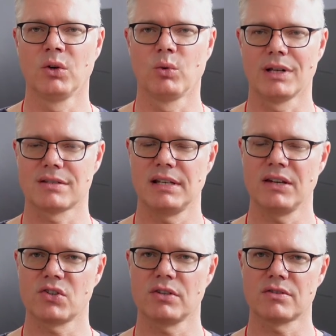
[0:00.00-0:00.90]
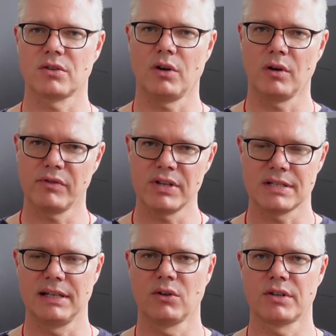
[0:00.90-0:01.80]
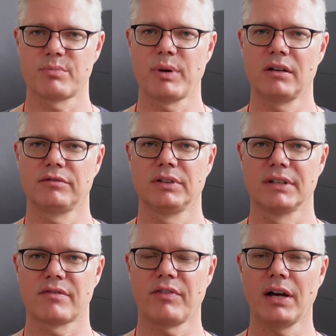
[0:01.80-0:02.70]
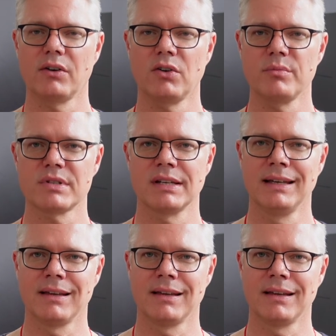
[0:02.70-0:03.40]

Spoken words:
While slingshots are obviously not as powerful as firearms,